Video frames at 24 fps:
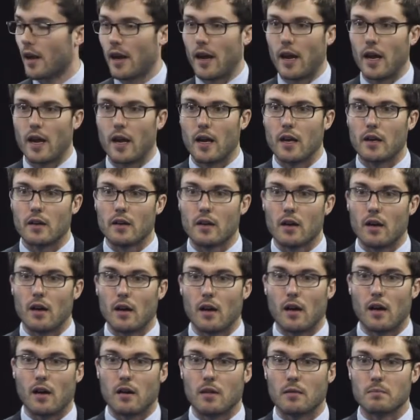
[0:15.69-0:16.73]
and
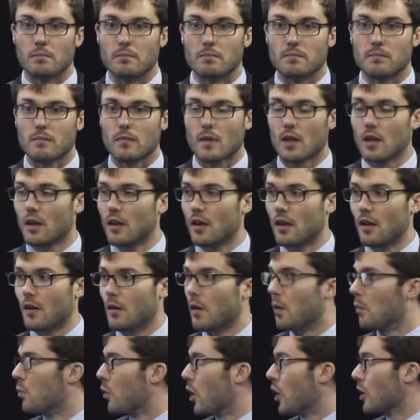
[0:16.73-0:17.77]

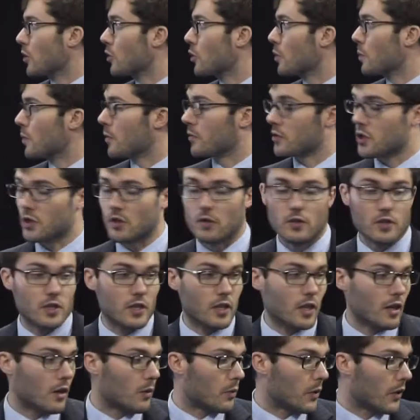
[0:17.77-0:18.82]
brought a group of students
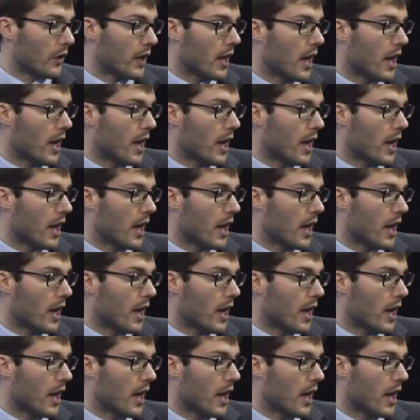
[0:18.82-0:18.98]
here. Really